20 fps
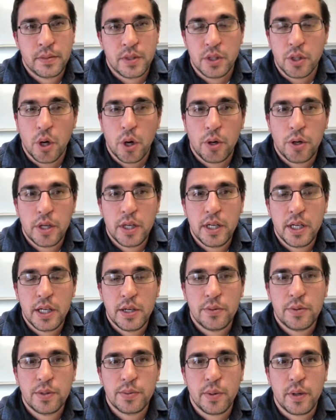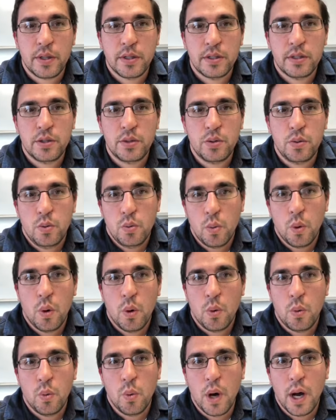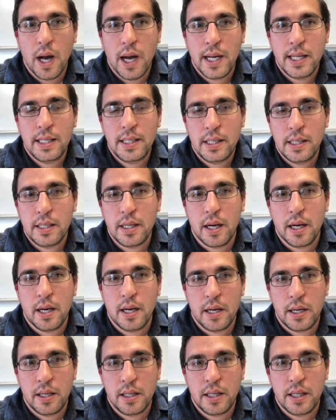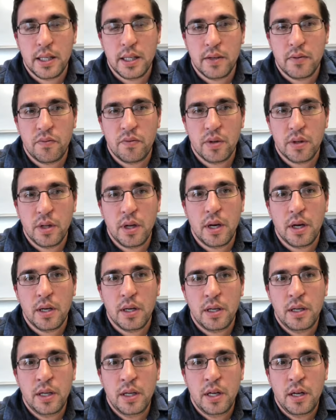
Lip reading: Guardian in response to, well, why did God give the law?